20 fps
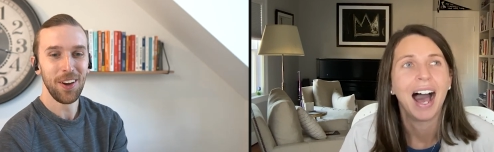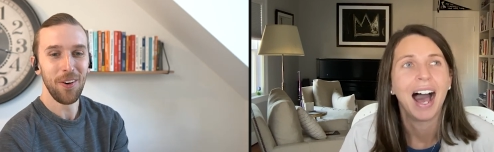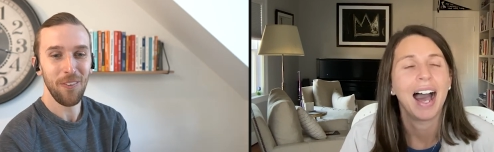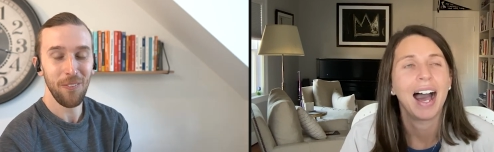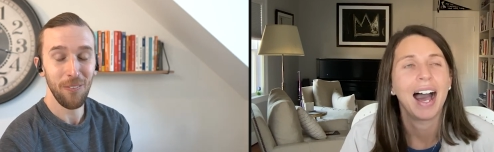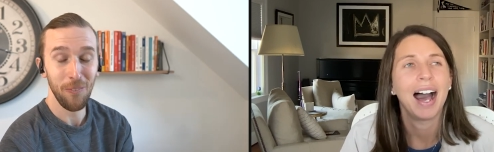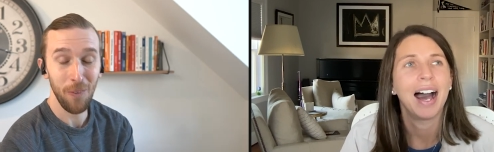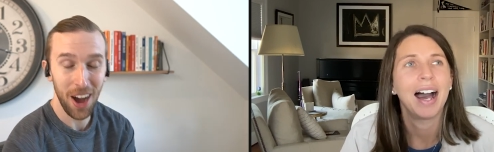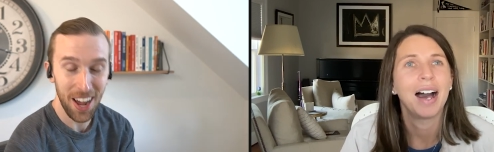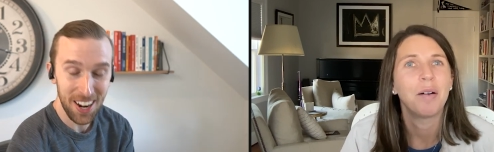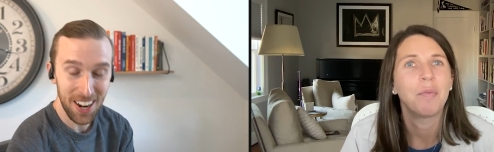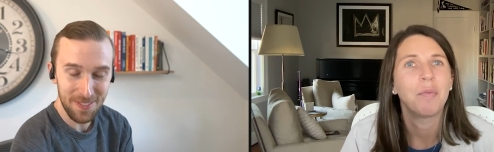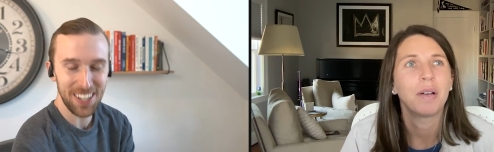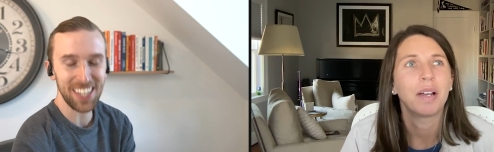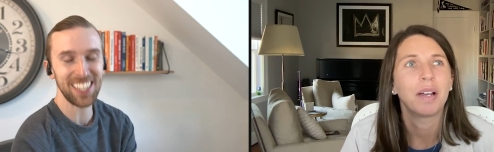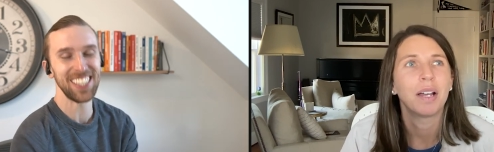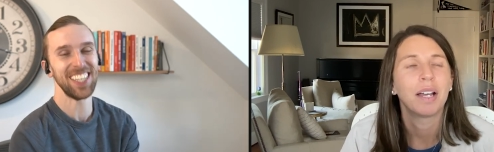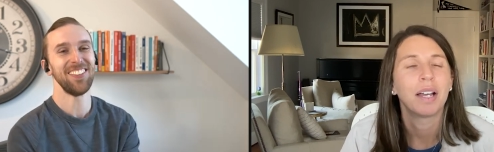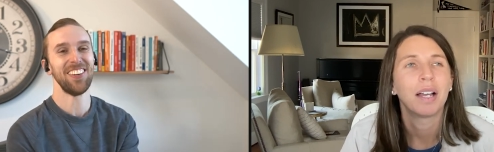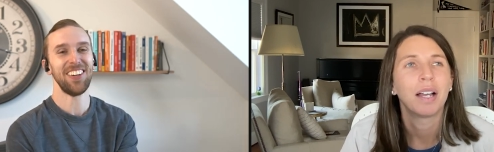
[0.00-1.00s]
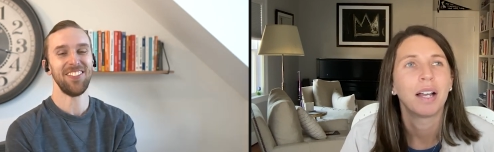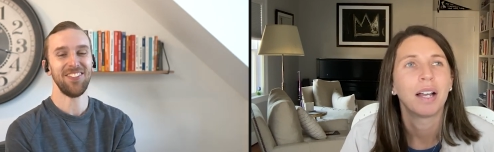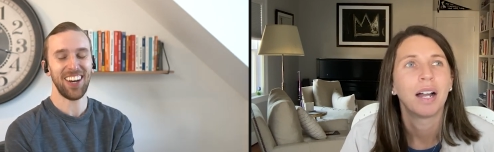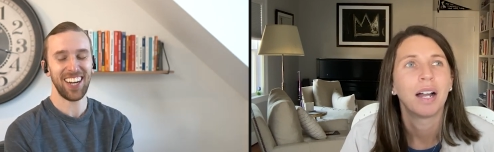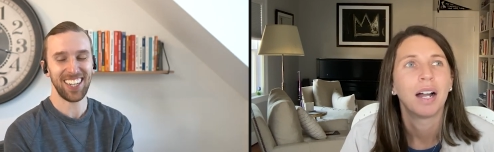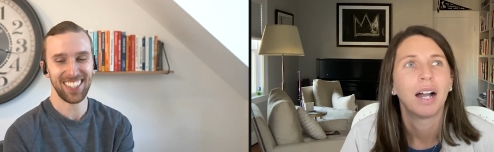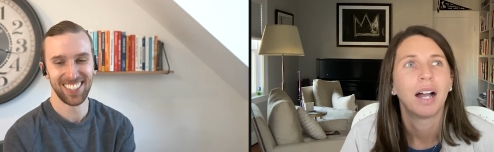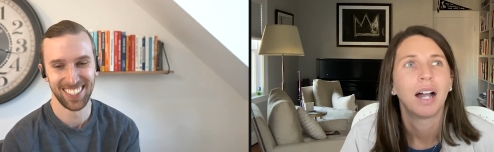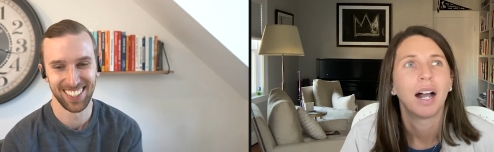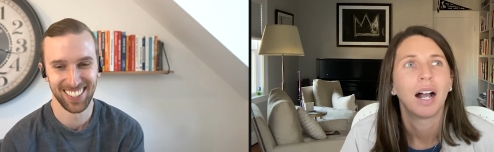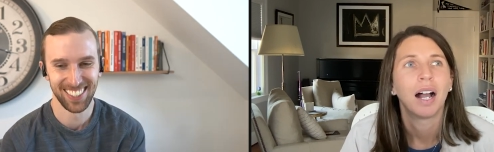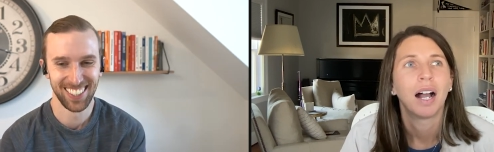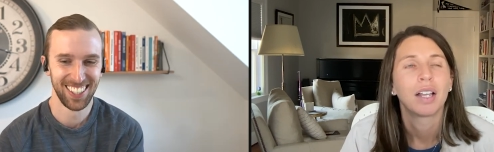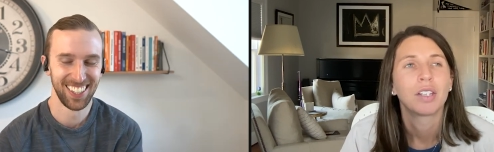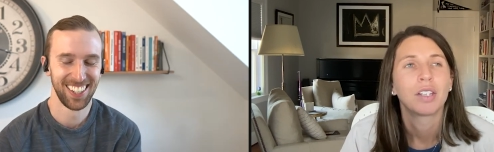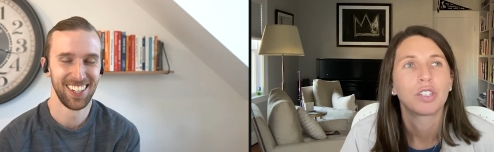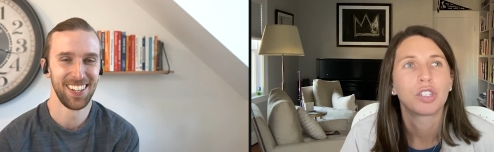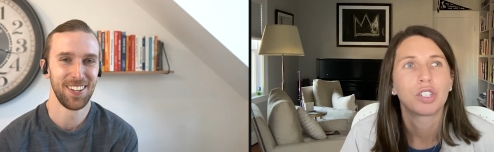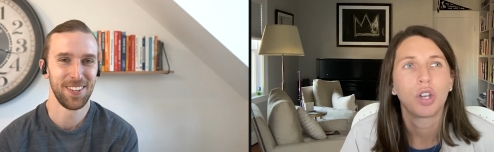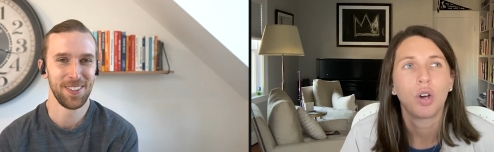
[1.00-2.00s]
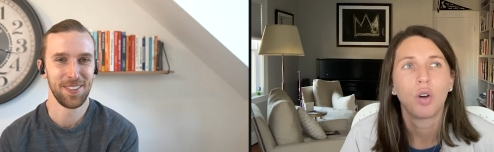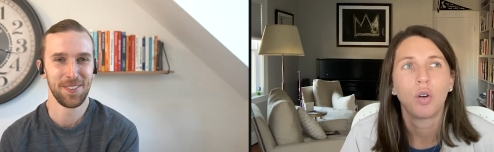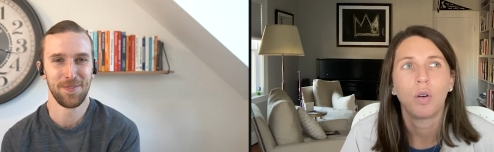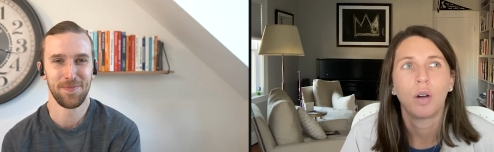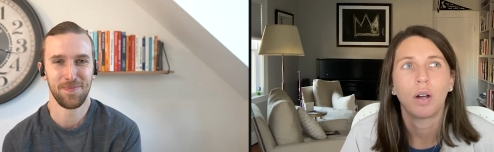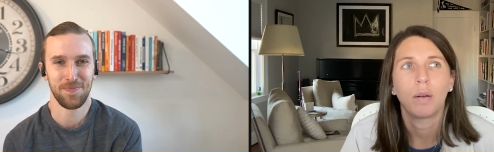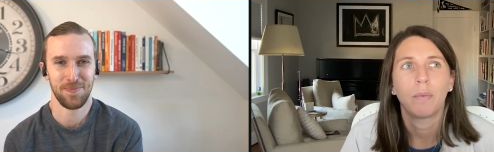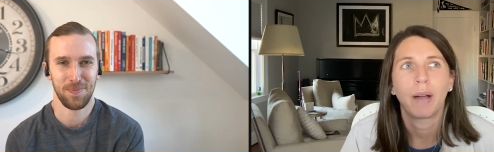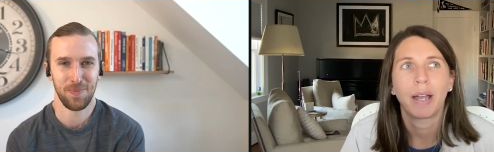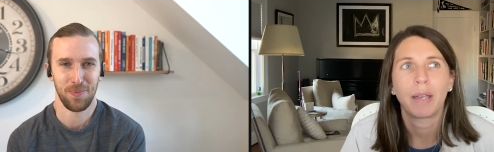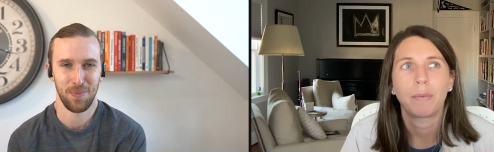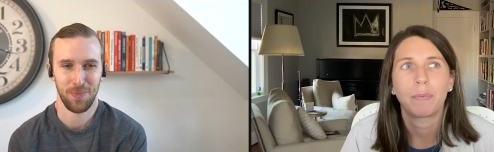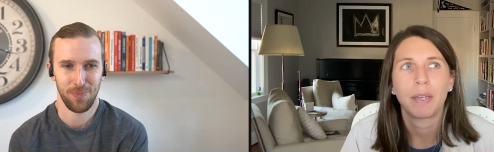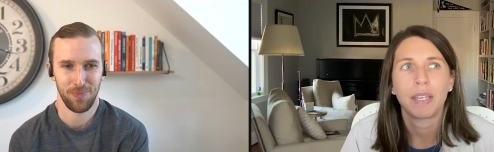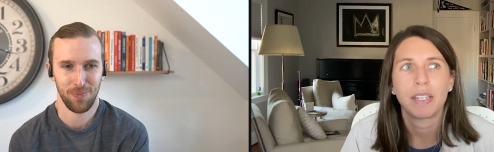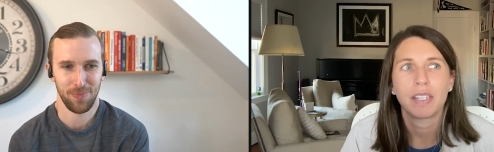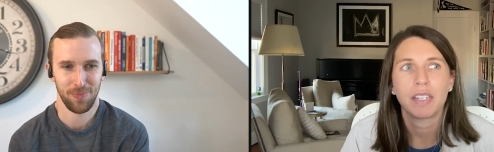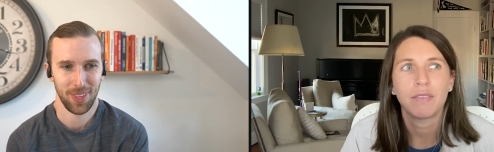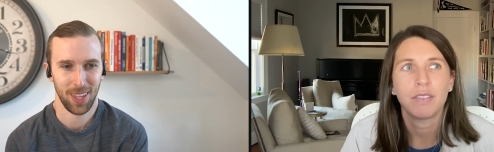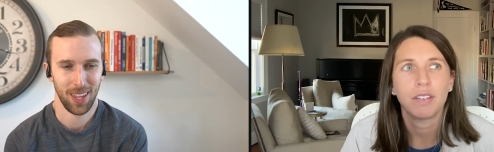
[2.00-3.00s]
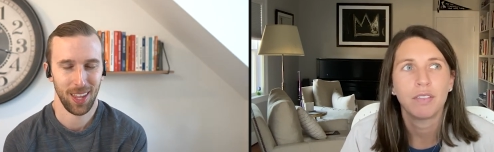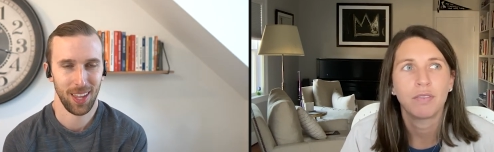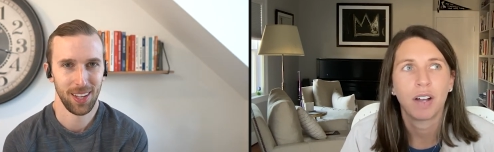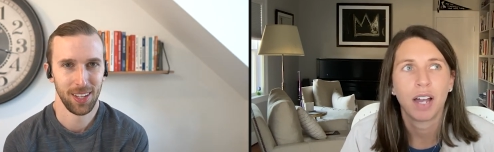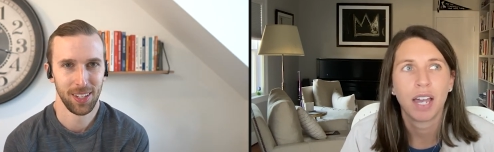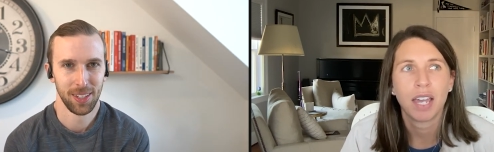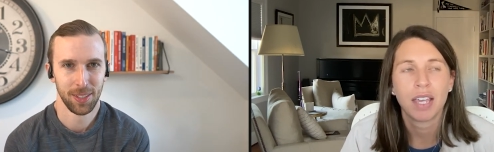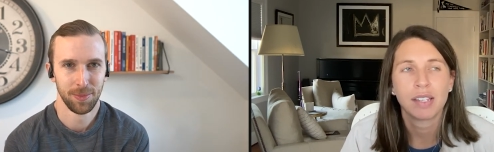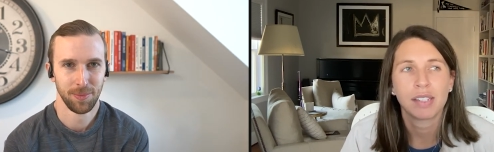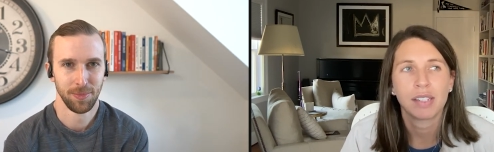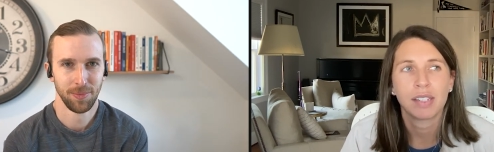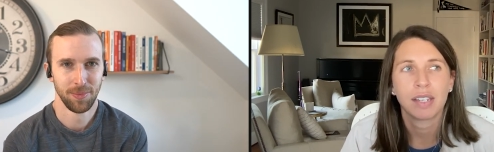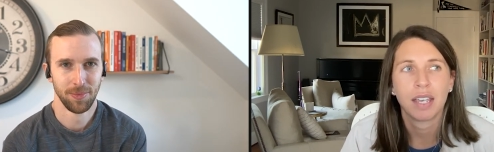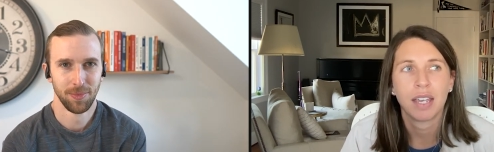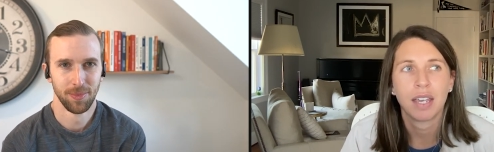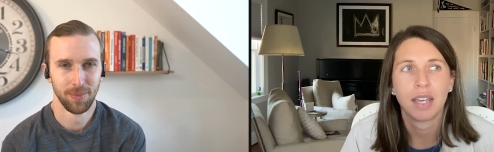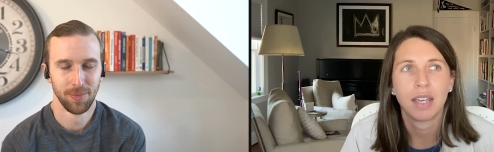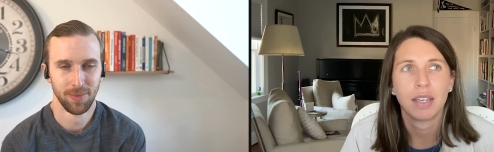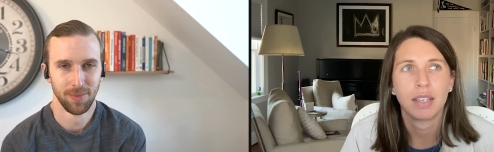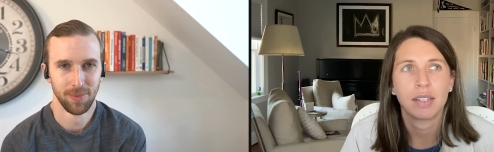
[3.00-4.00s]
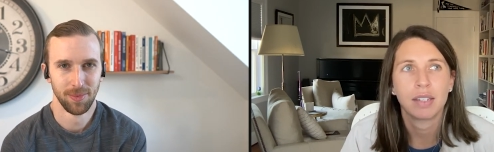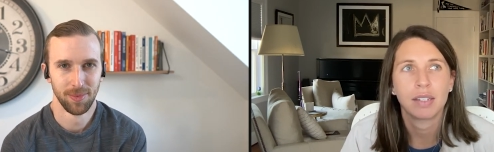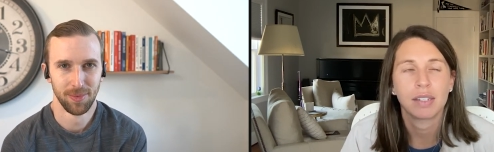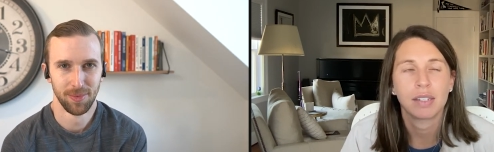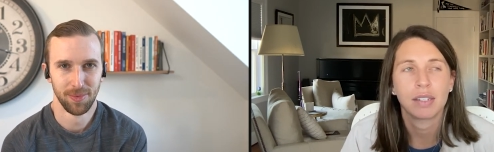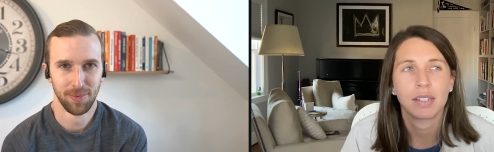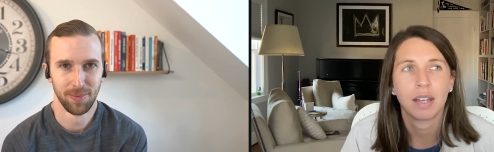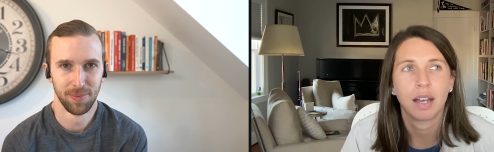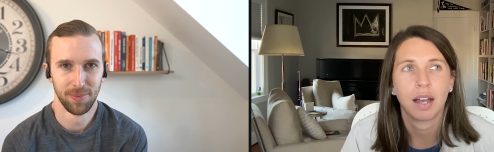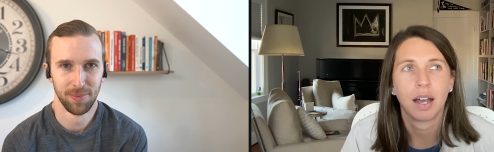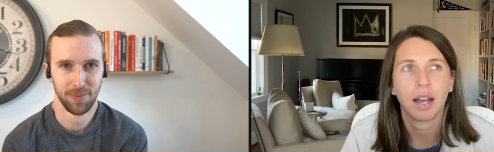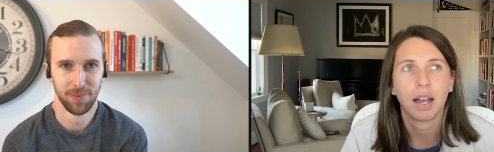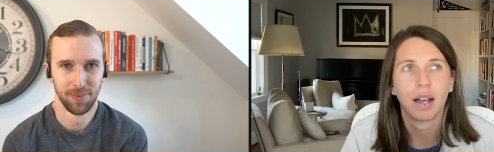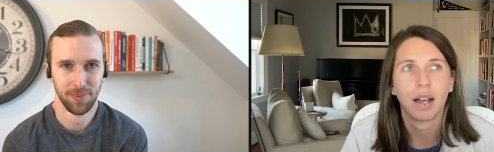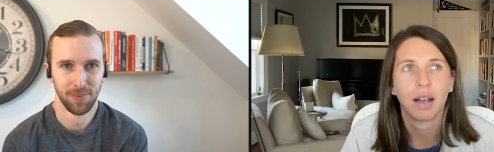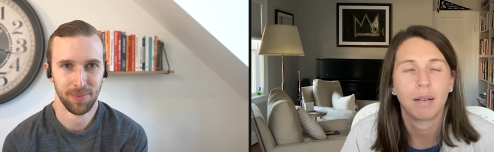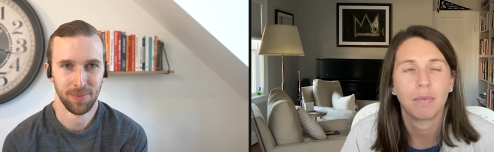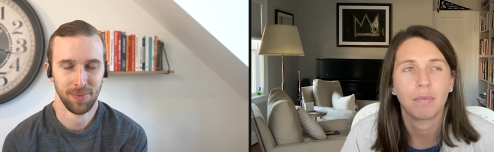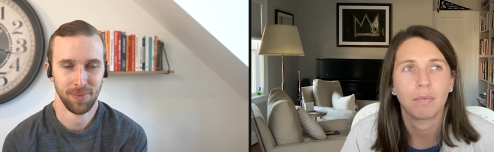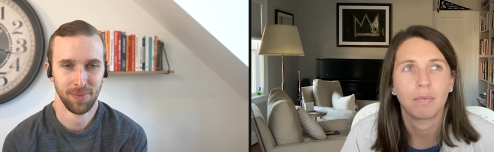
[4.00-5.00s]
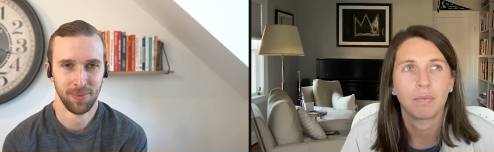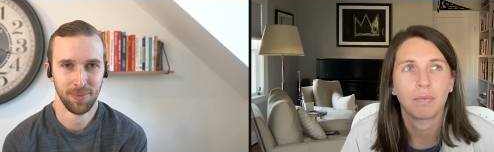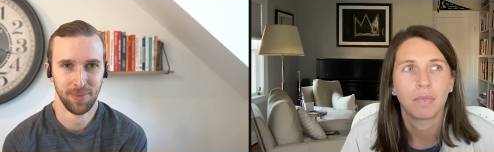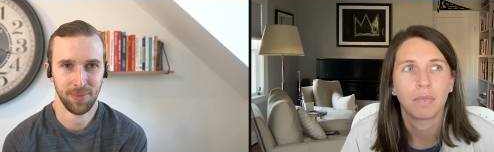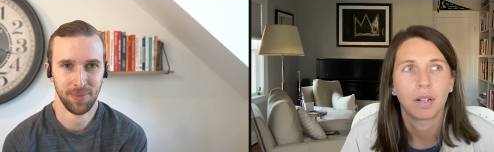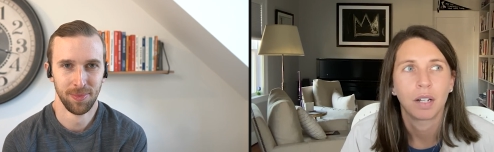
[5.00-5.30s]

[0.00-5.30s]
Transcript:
Speaker 1: one um, piece of advice.
Speaker 2: So my piece of advice is um,